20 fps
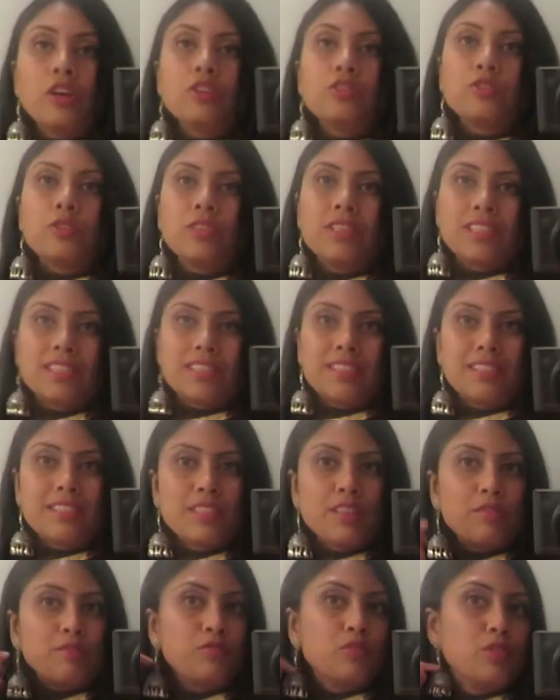So this is
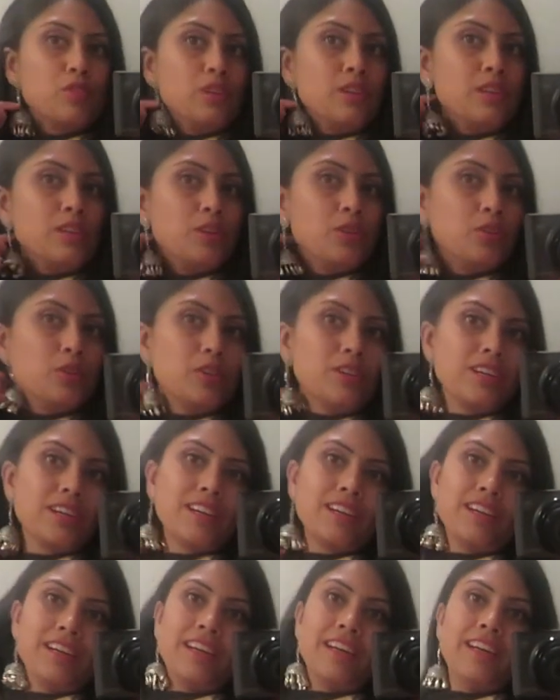the full
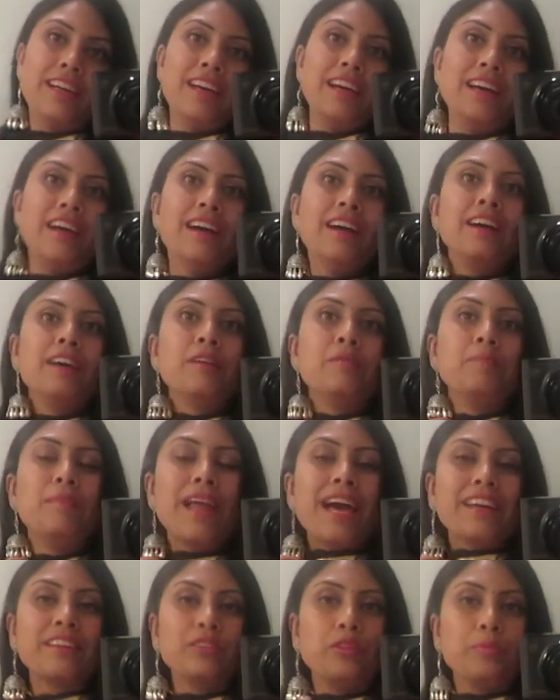look.
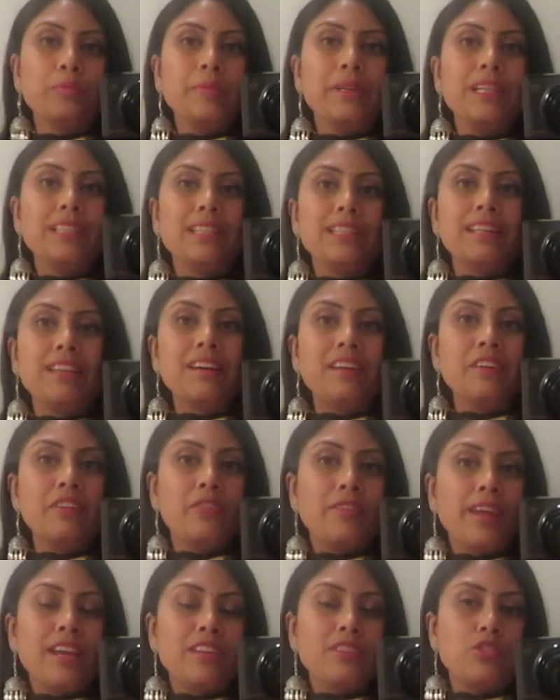Black
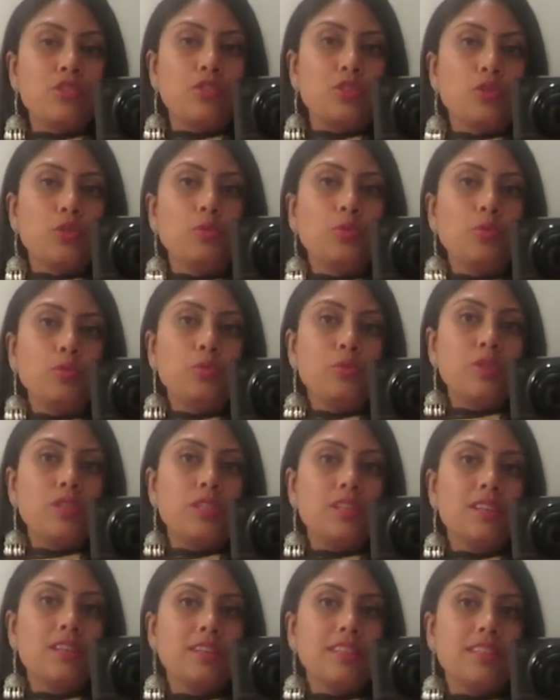dupatta, red
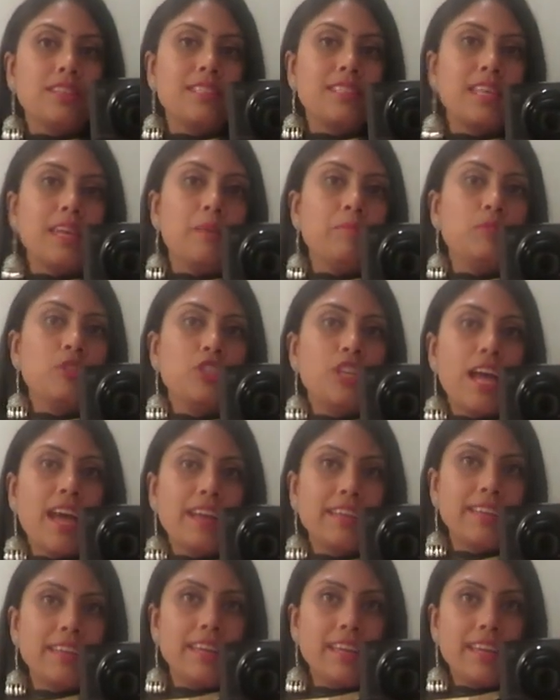suit, the same
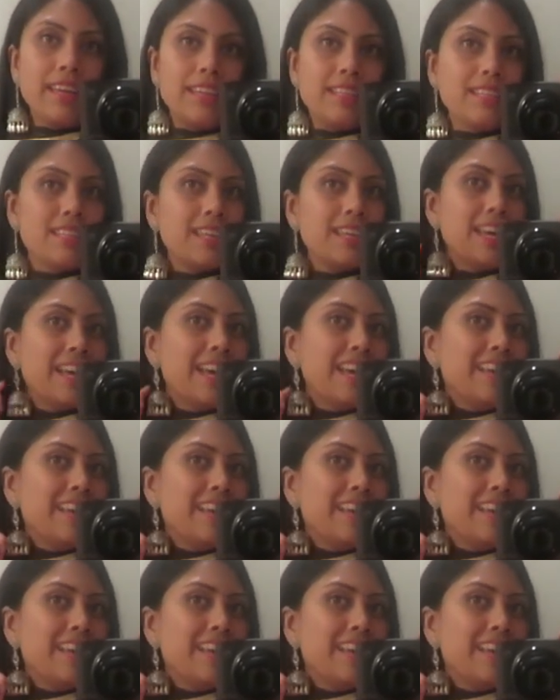jacket,